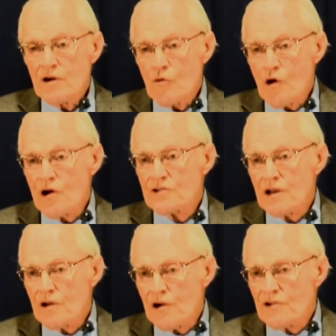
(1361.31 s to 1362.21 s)
We're to
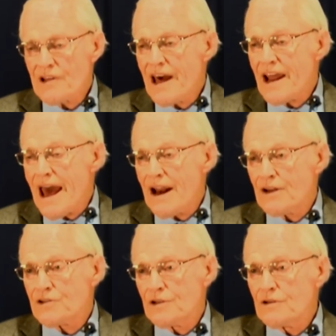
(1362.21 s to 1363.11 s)
learn that
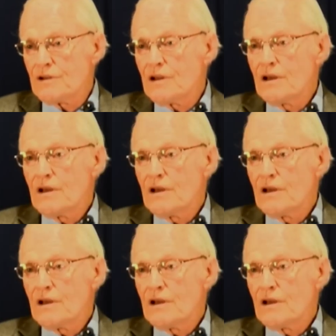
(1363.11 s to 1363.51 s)
attitude.